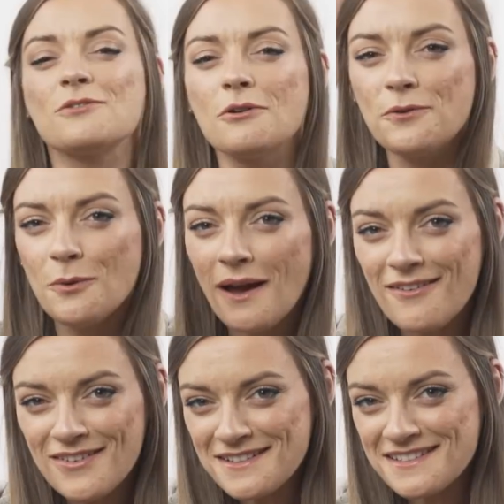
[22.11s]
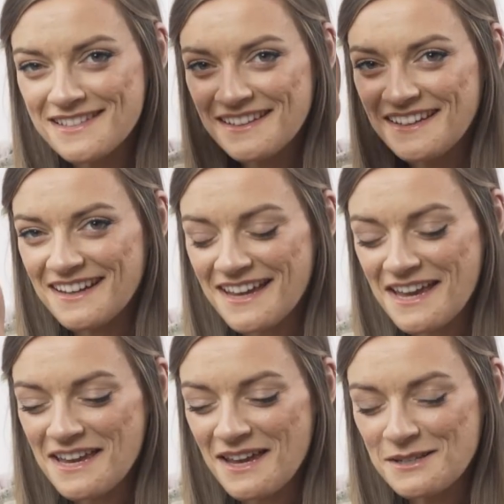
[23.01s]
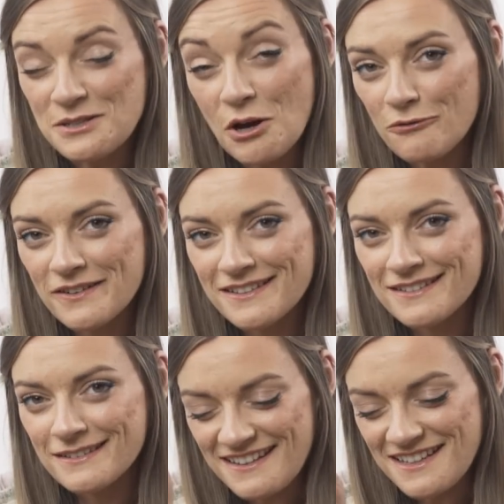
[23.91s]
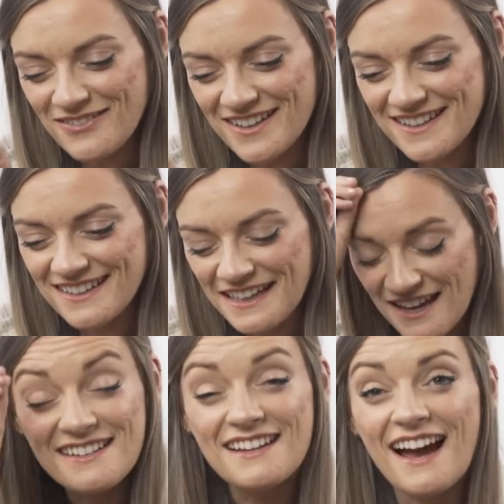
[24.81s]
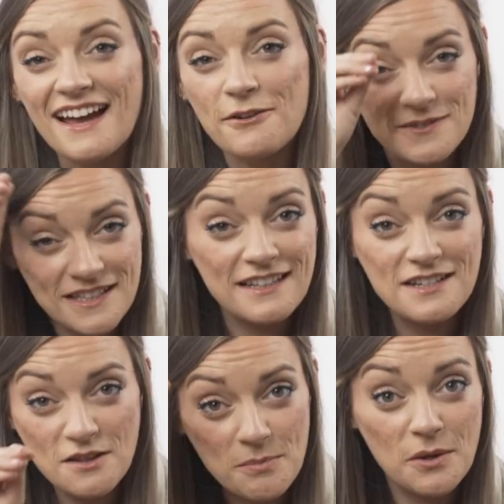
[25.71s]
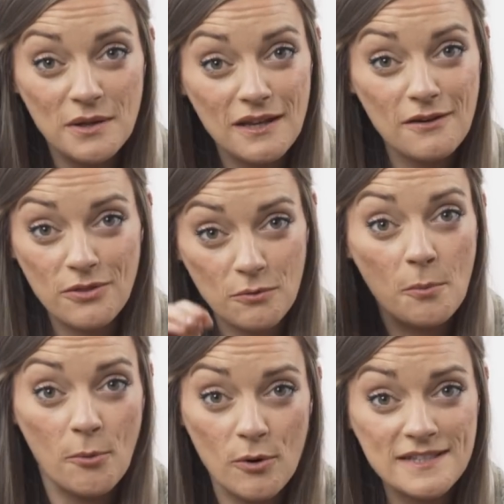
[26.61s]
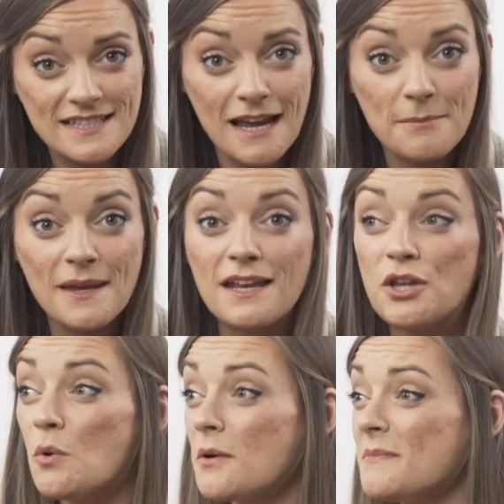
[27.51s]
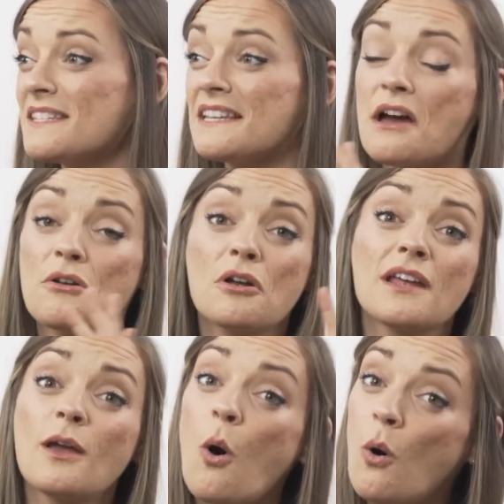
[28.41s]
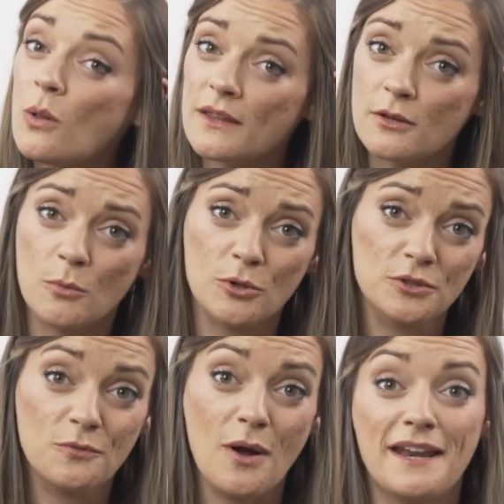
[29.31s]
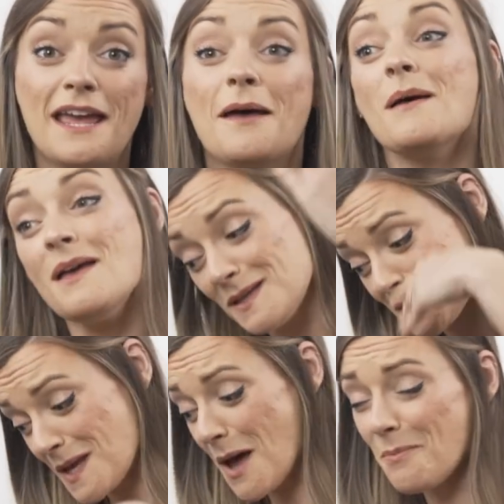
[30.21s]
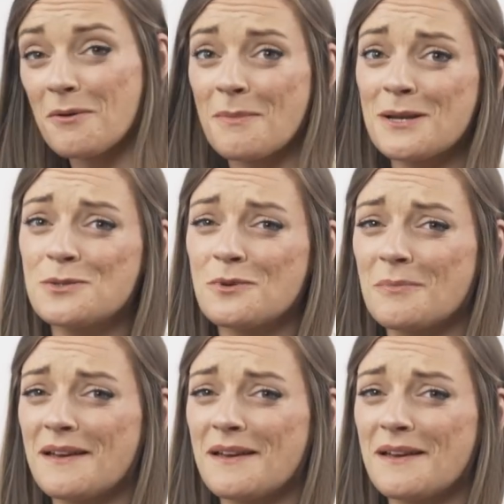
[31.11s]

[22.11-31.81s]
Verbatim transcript: So if you haven't dove divin, dived into the beauty of the reports tab yet, you are missing out on a whole other world of YNAB, so hop on my tour